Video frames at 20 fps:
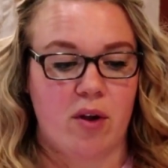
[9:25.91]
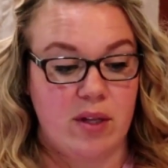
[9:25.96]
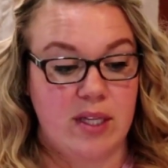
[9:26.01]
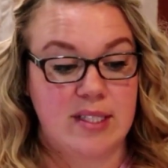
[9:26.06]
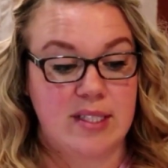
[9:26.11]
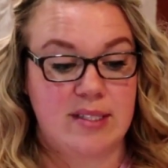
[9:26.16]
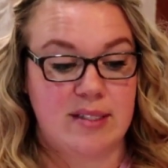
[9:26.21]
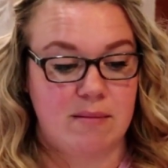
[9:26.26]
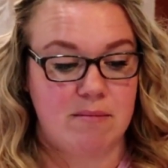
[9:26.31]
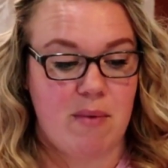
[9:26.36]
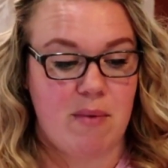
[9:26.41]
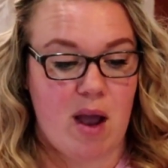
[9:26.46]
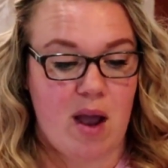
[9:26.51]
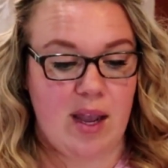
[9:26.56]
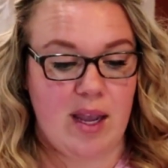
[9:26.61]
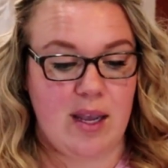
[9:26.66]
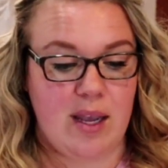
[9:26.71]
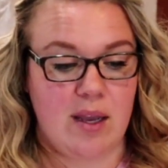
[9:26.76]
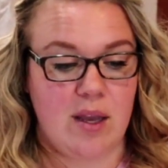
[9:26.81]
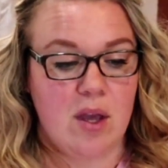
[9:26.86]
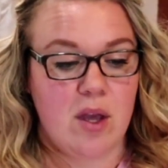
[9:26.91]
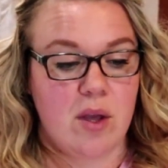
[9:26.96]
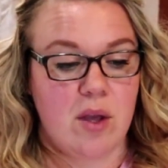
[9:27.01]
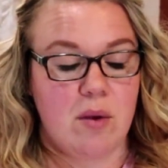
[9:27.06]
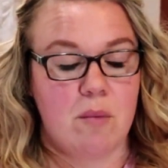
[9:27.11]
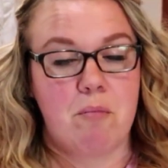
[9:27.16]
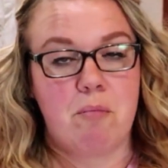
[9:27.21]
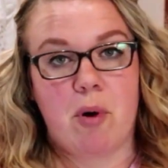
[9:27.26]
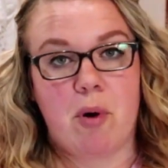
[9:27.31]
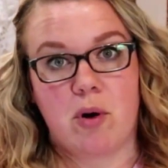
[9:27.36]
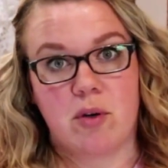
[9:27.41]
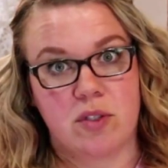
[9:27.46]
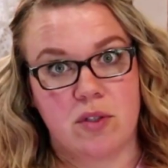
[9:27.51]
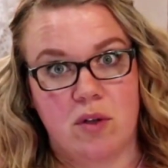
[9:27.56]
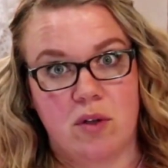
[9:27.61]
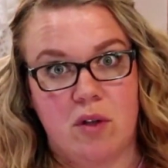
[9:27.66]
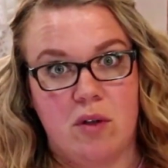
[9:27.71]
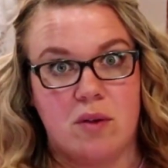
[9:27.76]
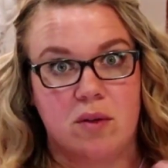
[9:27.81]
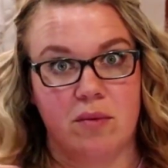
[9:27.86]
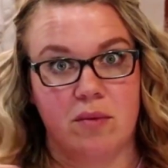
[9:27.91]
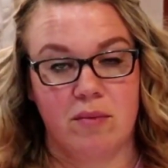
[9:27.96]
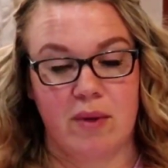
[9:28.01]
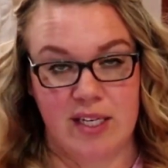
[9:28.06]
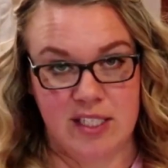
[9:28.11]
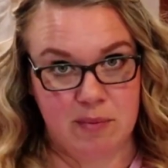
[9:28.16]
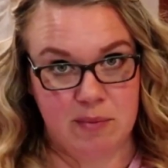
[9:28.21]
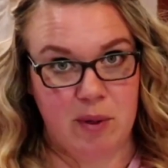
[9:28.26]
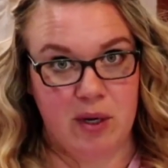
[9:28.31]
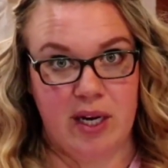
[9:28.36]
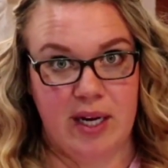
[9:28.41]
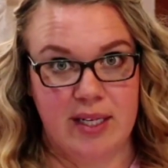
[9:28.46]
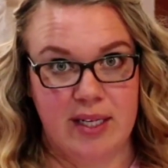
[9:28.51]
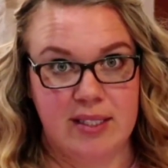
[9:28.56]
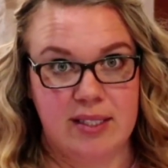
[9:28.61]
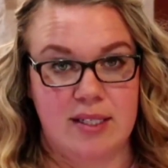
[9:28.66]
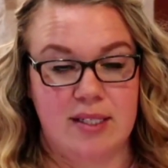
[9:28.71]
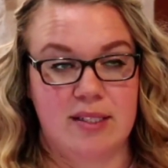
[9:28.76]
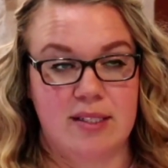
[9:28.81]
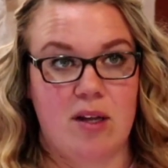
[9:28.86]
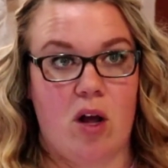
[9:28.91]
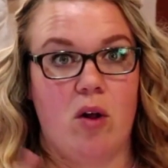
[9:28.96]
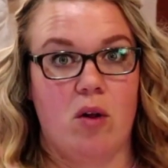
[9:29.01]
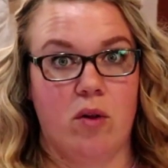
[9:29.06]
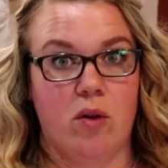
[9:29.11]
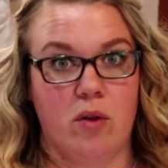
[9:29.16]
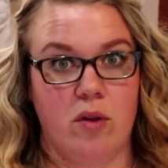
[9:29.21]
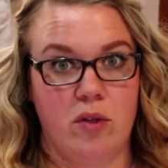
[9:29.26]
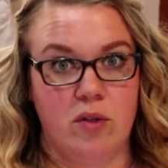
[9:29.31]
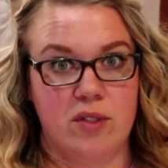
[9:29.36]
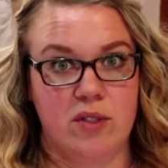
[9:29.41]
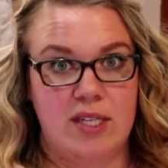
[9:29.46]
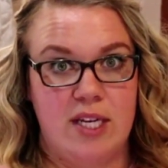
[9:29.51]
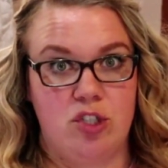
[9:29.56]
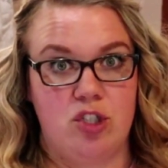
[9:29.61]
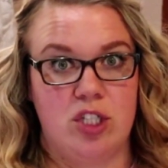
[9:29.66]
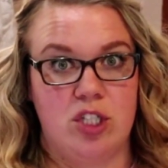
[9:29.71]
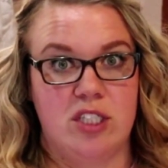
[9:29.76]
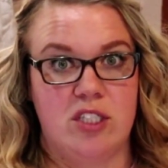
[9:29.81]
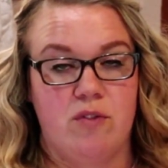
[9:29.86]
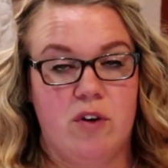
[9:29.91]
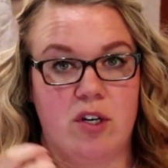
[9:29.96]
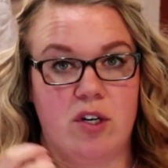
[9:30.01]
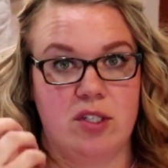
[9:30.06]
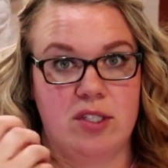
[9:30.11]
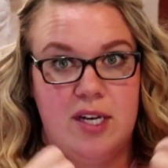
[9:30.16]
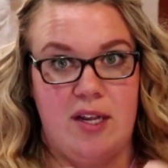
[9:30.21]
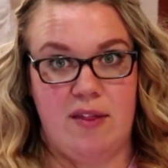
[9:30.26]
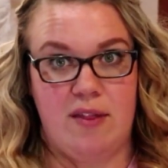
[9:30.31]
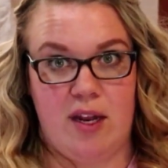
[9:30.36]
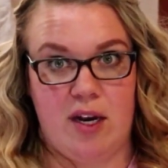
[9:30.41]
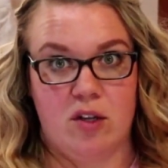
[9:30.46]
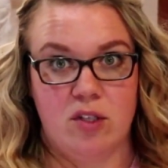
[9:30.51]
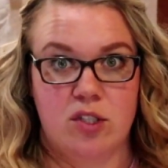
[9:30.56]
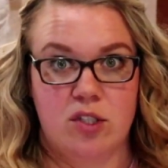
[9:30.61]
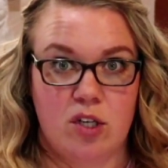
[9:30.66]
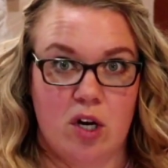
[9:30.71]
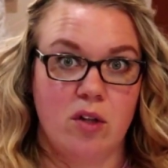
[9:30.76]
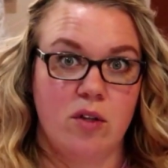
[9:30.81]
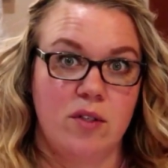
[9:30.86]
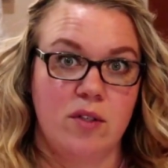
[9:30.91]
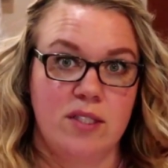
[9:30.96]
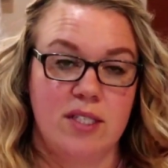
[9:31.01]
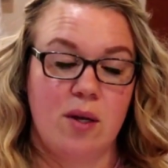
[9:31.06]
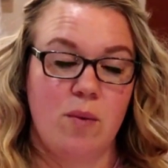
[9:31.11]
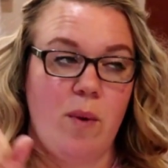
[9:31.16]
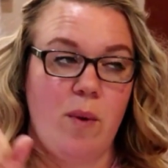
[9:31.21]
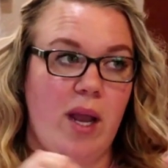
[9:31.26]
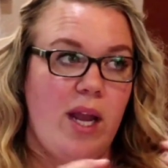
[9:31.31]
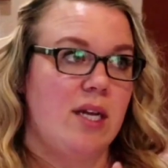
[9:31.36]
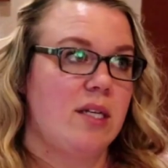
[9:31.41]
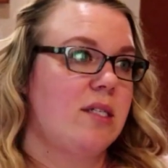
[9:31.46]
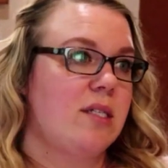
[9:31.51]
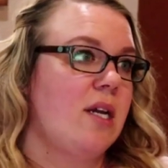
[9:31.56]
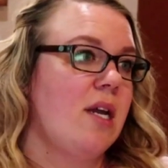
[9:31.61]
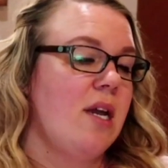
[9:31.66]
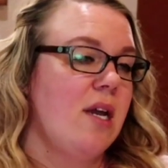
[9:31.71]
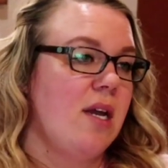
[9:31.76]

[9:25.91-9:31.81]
At least in my personal experiences, I'll lose inches first and then I'll start losing weight.